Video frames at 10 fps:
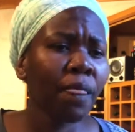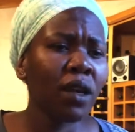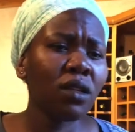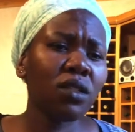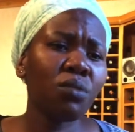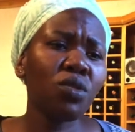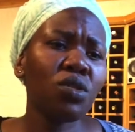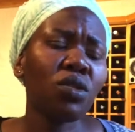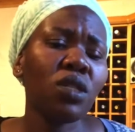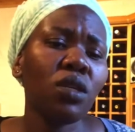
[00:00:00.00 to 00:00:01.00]

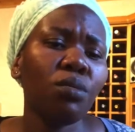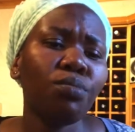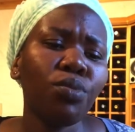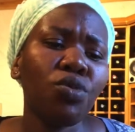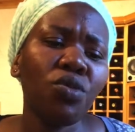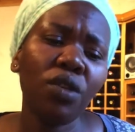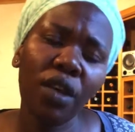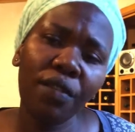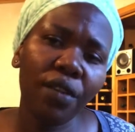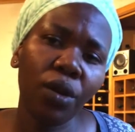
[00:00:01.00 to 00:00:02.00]
Ndichimudzoti, do you
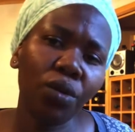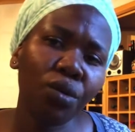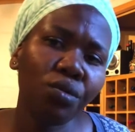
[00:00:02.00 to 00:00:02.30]
even know